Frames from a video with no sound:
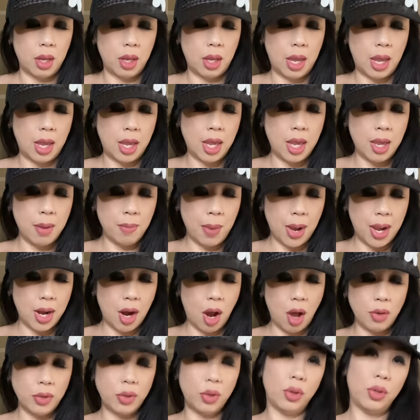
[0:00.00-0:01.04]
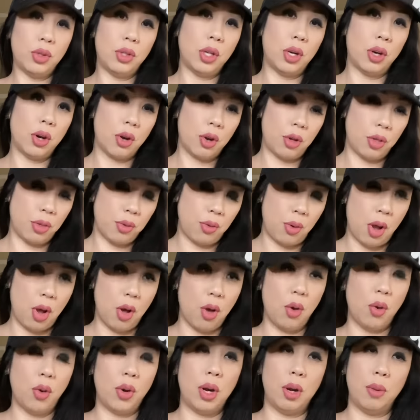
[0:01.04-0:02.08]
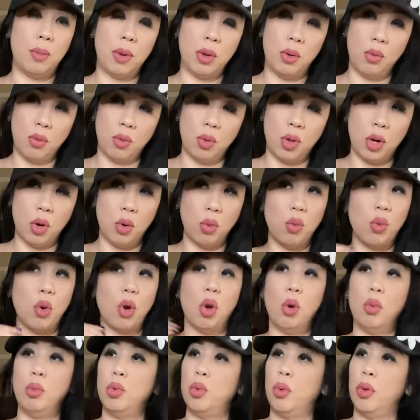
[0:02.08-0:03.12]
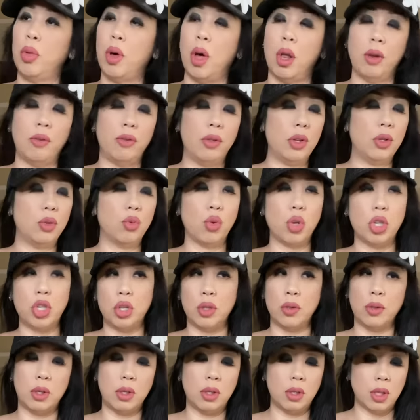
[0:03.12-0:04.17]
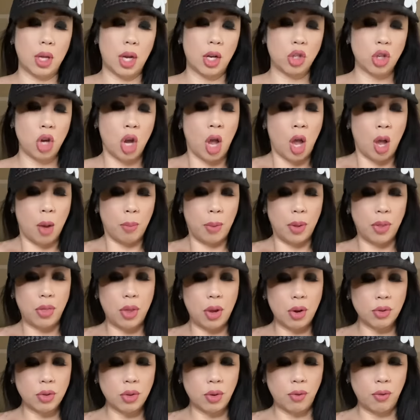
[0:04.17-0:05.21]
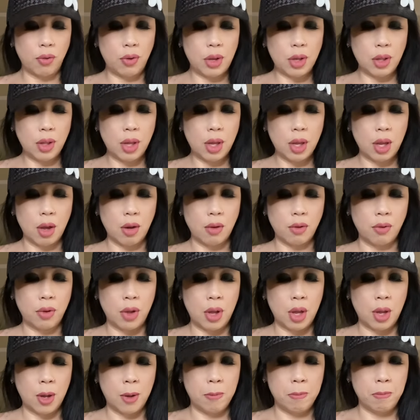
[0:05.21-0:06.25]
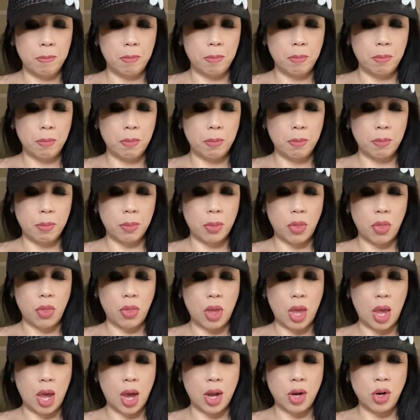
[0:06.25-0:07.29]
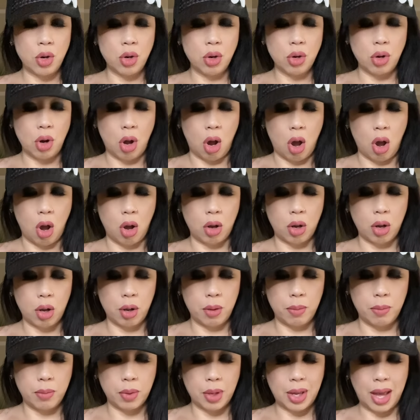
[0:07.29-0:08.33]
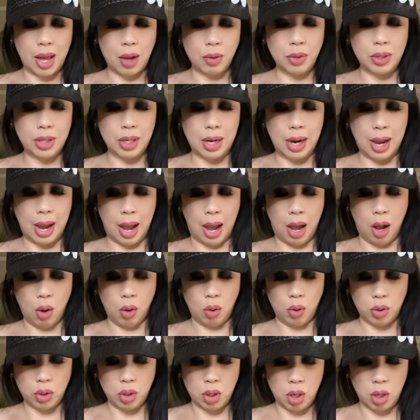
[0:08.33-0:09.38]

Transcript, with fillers: he might also sit on a throne and be, you know, robed with all of these riches and such, but there's a feeling of the underdog counted out.